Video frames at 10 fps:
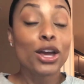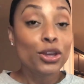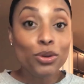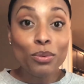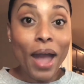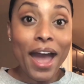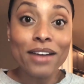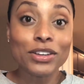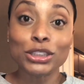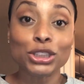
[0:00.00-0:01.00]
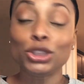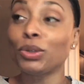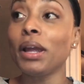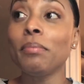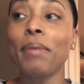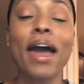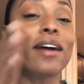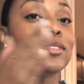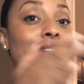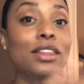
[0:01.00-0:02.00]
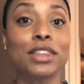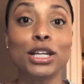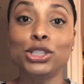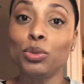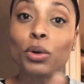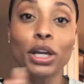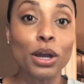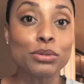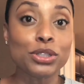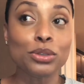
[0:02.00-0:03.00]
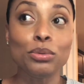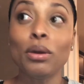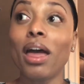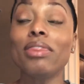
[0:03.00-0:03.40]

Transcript: You have a straight path to the things you want to go to.